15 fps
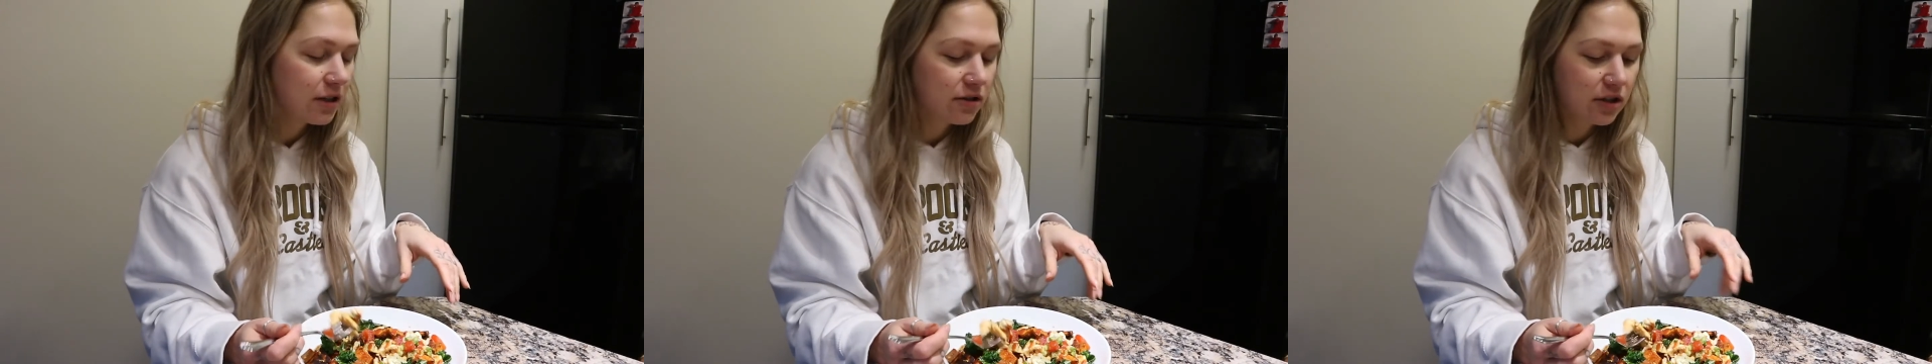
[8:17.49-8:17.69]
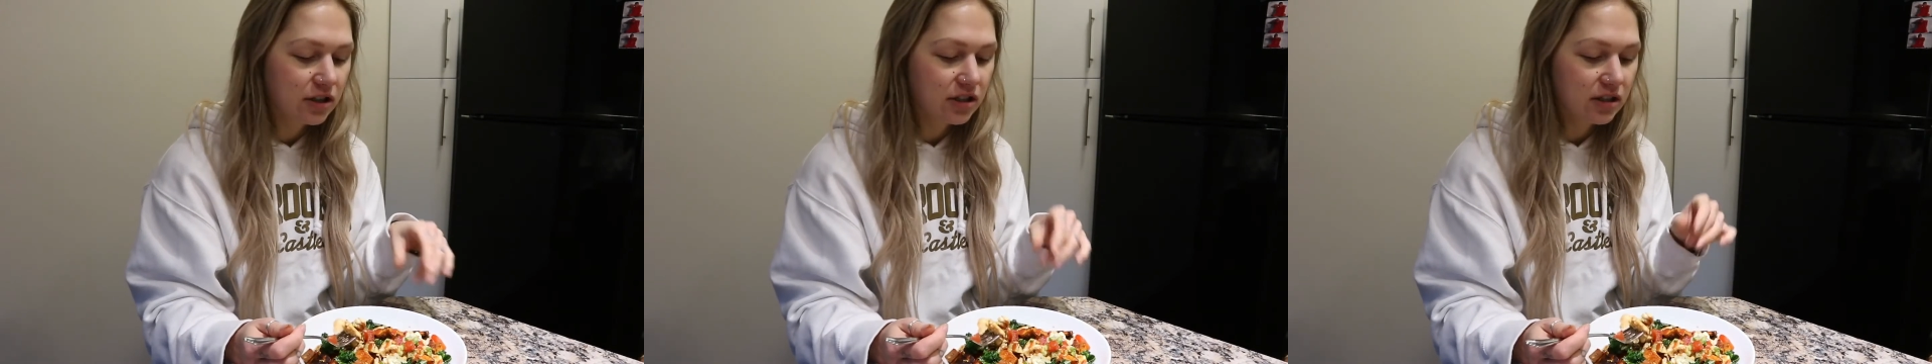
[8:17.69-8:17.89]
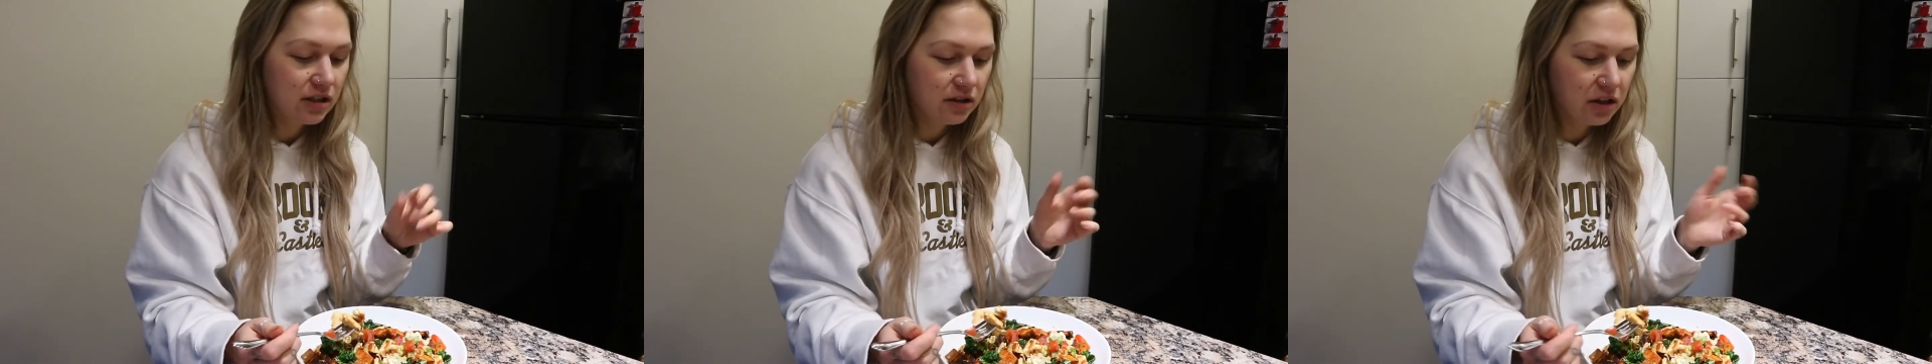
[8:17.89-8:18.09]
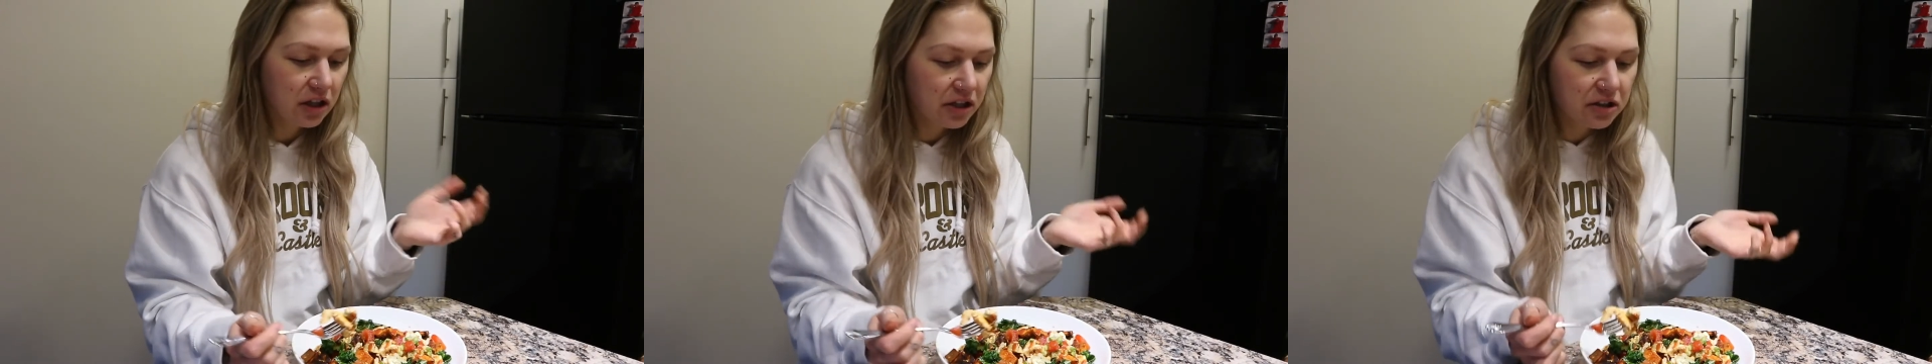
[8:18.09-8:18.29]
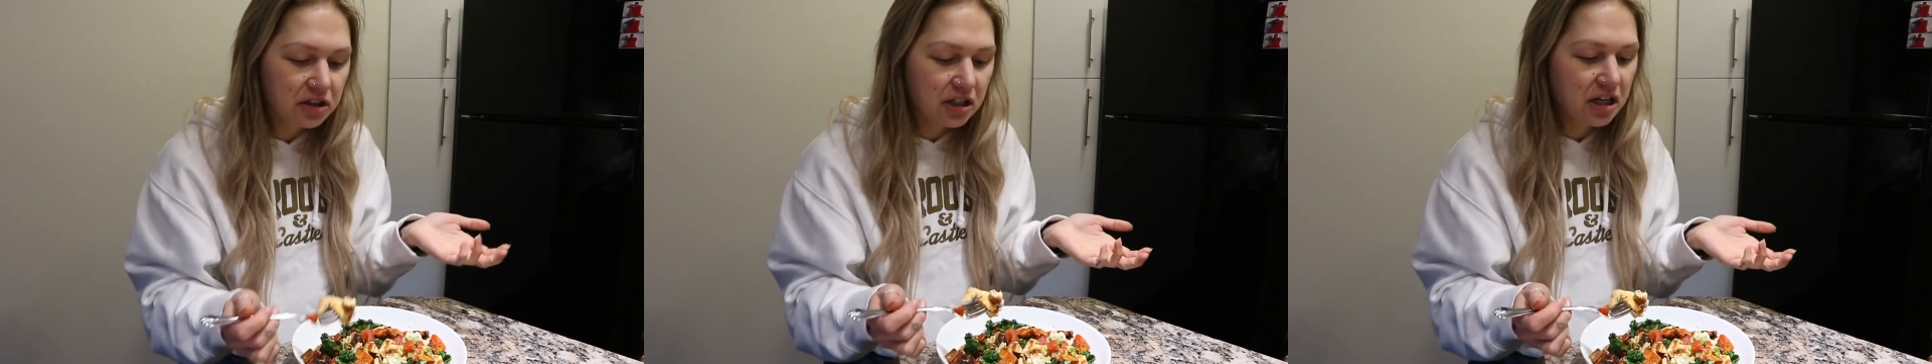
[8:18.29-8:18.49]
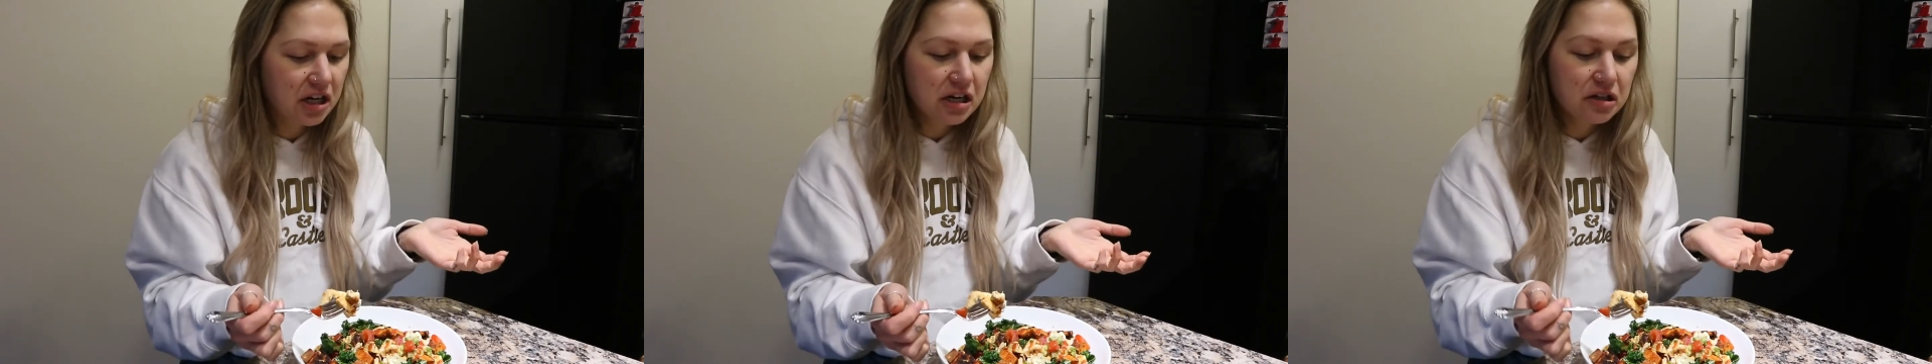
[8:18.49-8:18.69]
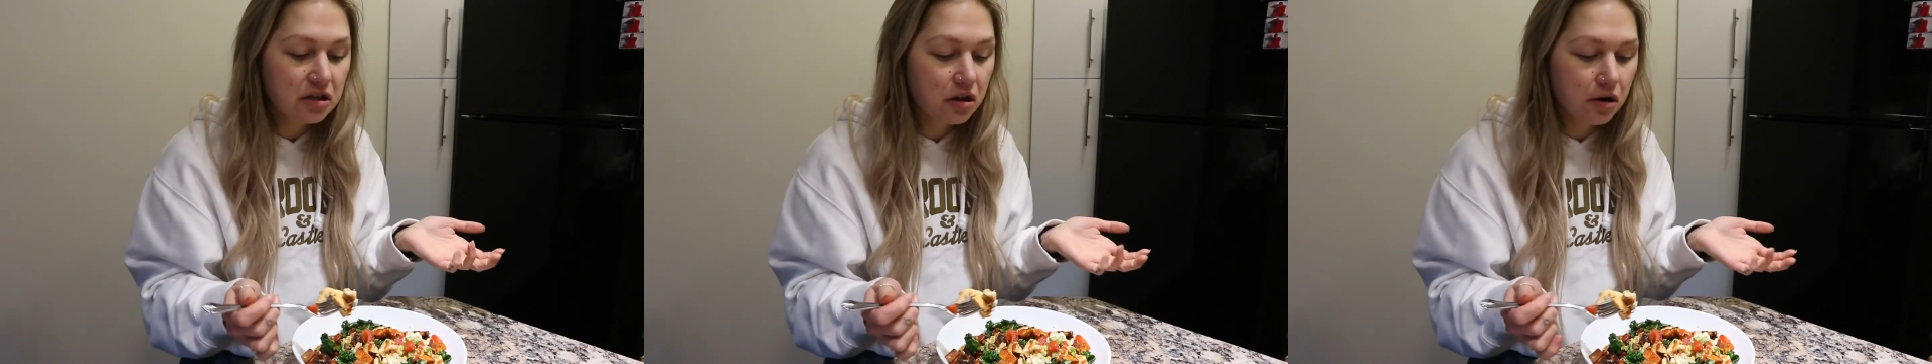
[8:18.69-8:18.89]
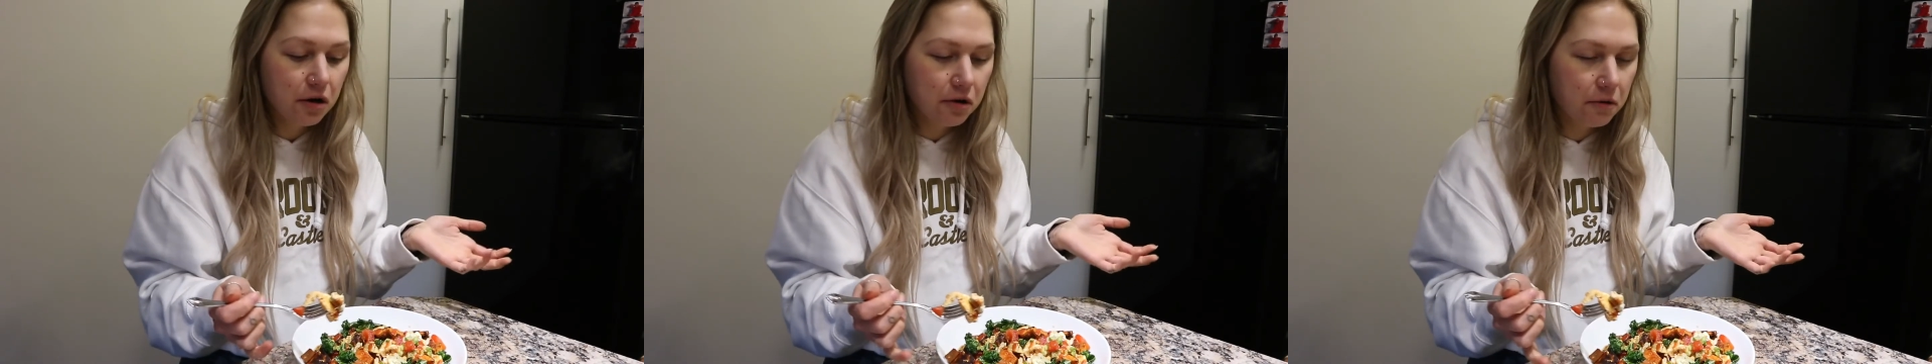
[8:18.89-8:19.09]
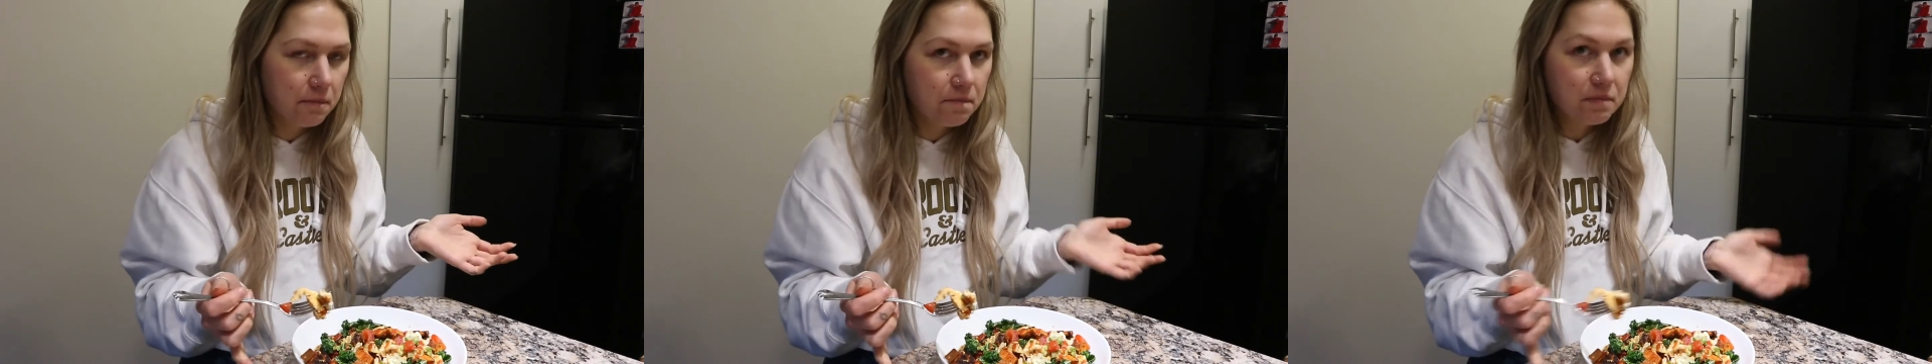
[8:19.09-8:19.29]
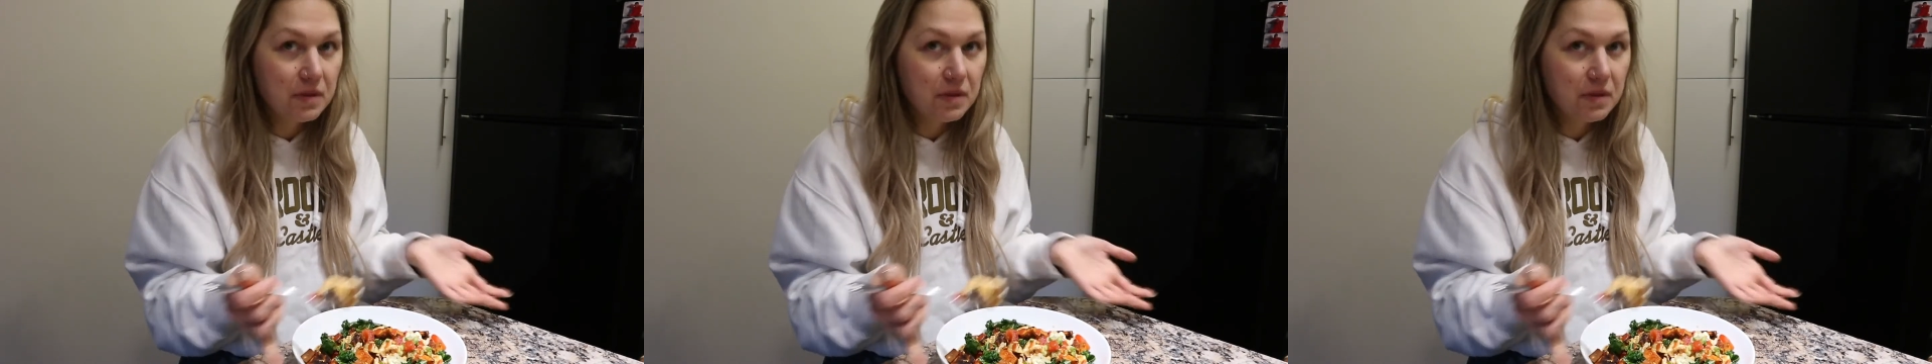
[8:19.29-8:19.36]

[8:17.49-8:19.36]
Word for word: so I just literally needed to throw